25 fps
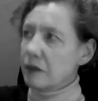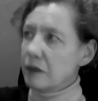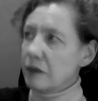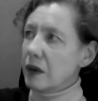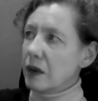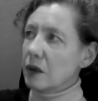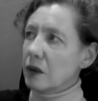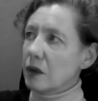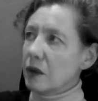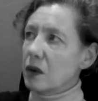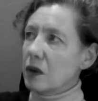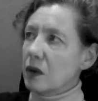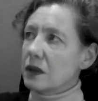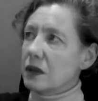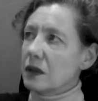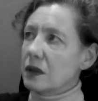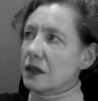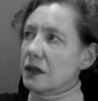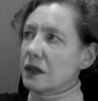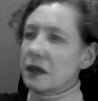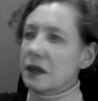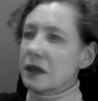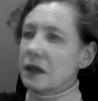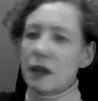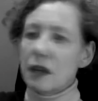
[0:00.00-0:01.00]
but it was a
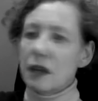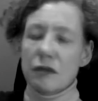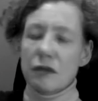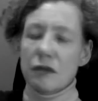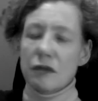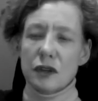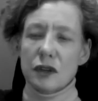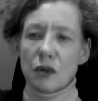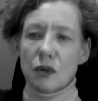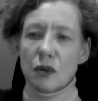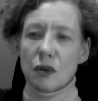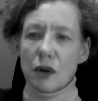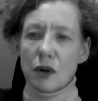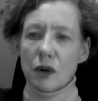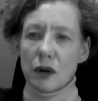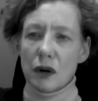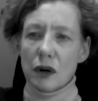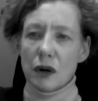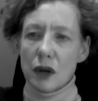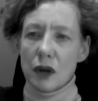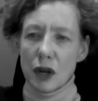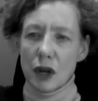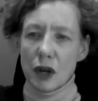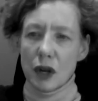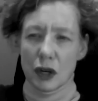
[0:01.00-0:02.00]
ski resort.
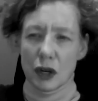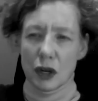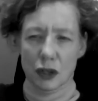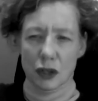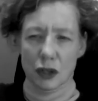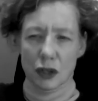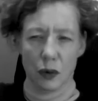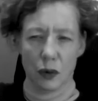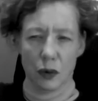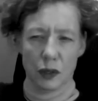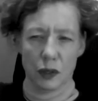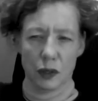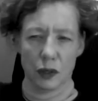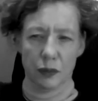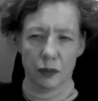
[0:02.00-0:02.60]
So it's a